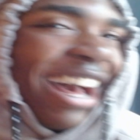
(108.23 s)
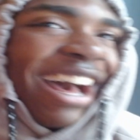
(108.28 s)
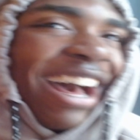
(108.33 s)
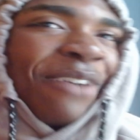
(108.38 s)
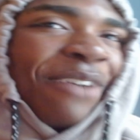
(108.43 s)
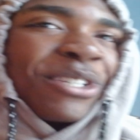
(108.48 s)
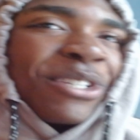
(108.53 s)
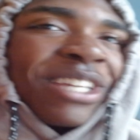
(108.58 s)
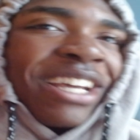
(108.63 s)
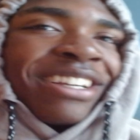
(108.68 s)

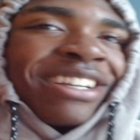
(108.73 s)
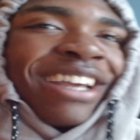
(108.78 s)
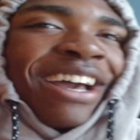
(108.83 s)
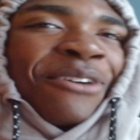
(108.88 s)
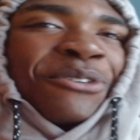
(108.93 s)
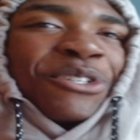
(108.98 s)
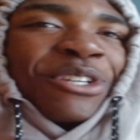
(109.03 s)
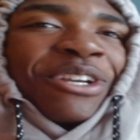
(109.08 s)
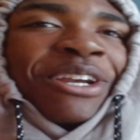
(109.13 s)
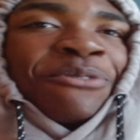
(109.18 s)
was
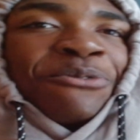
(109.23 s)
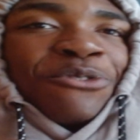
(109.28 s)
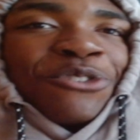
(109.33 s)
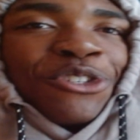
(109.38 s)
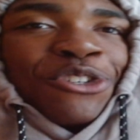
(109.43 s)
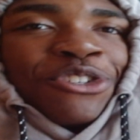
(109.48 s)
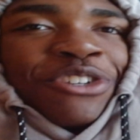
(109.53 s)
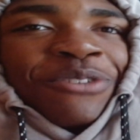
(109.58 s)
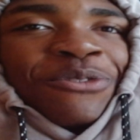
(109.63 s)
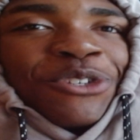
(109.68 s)

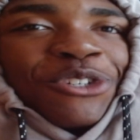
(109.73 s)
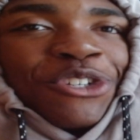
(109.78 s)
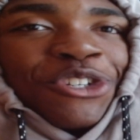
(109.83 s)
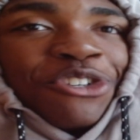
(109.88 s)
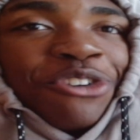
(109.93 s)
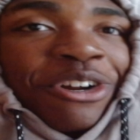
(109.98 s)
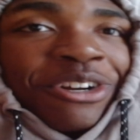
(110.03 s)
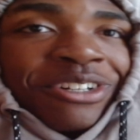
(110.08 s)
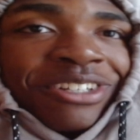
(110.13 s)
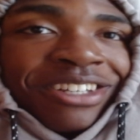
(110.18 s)
just
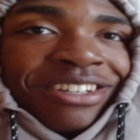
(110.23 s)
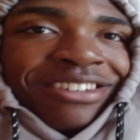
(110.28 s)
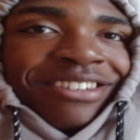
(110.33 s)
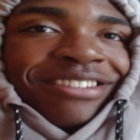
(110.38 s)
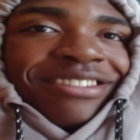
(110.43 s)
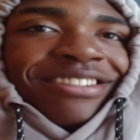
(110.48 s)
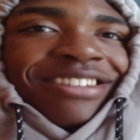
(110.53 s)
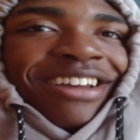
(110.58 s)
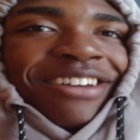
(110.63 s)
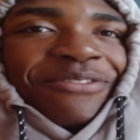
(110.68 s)
struggling.
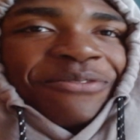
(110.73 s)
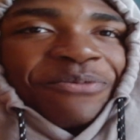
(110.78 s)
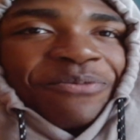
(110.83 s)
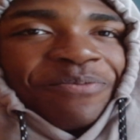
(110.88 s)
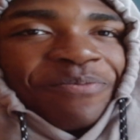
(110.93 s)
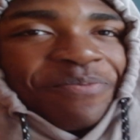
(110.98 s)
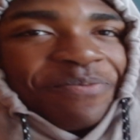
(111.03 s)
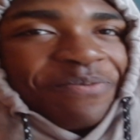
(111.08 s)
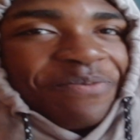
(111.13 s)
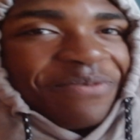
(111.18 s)
I
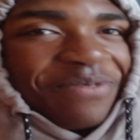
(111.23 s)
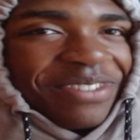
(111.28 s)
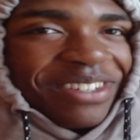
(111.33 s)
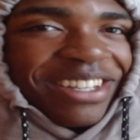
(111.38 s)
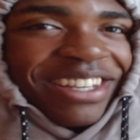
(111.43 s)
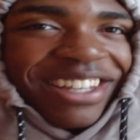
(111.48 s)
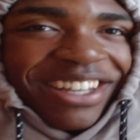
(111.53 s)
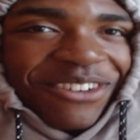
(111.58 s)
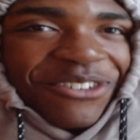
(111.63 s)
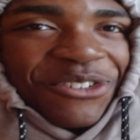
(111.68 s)

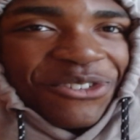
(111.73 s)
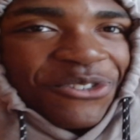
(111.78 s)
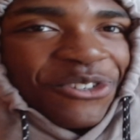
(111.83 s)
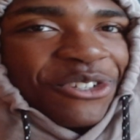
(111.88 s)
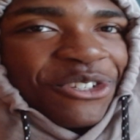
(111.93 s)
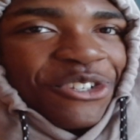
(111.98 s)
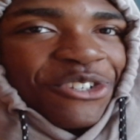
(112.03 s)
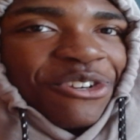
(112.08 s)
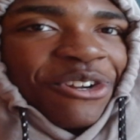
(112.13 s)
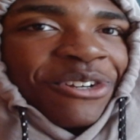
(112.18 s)
was
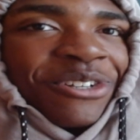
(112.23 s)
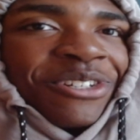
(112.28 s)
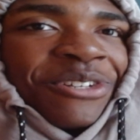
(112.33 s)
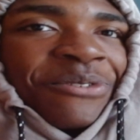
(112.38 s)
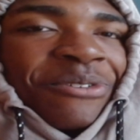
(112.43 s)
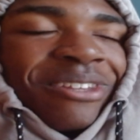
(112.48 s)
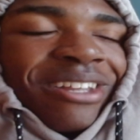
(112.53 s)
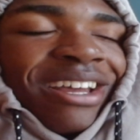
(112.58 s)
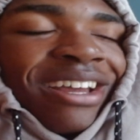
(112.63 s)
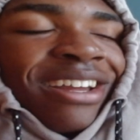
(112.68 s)
really struggling
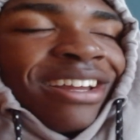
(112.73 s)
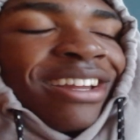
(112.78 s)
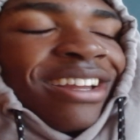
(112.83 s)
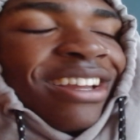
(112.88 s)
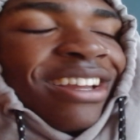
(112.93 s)
with that.